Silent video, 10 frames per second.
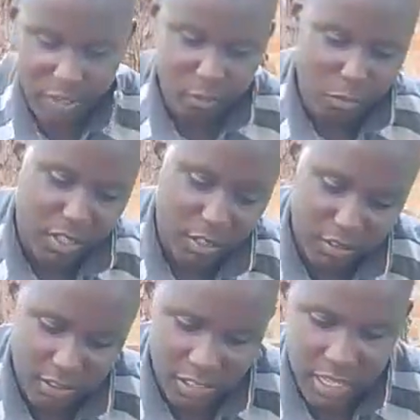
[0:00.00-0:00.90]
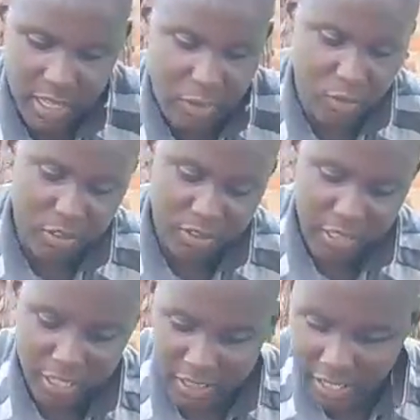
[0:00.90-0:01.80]
which I've
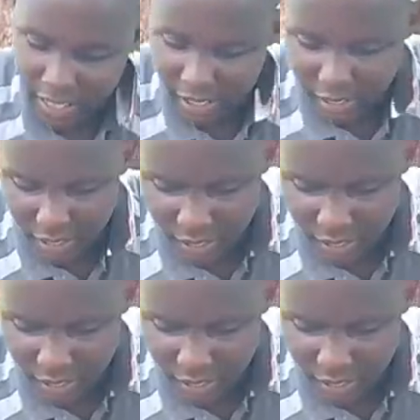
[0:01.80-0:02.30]
said there,